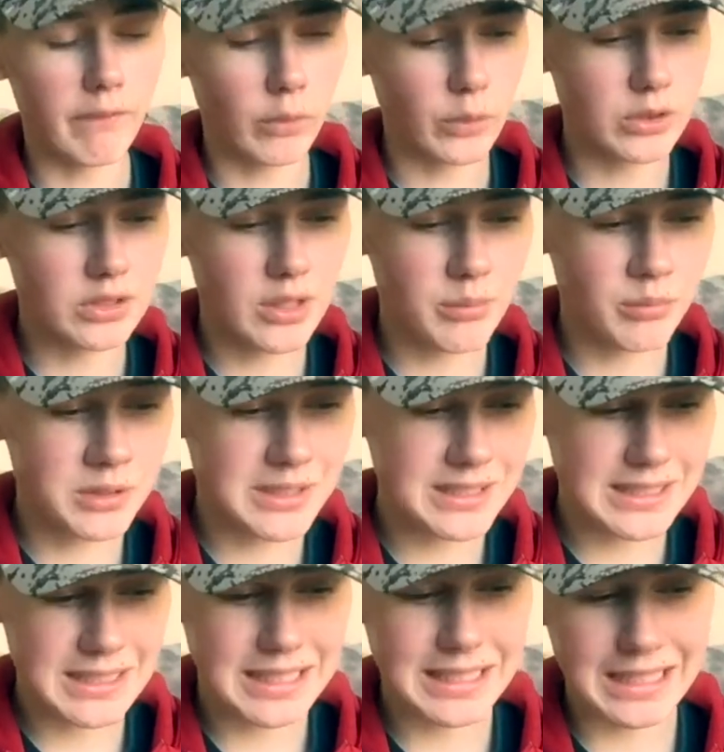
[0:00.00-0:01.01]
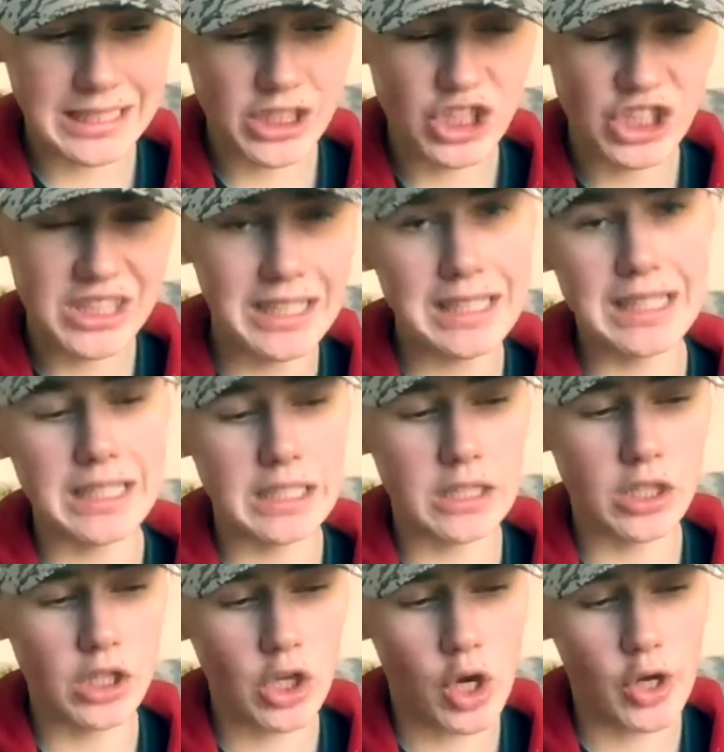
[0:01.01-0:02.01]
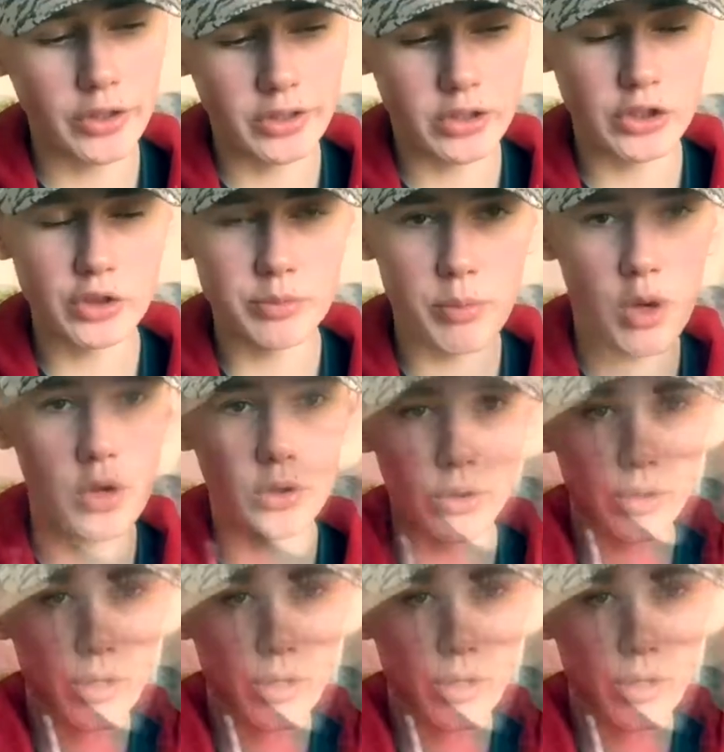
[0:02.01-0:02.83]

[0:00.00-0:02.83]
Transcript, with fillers: For some reason, they just key in on the smaller.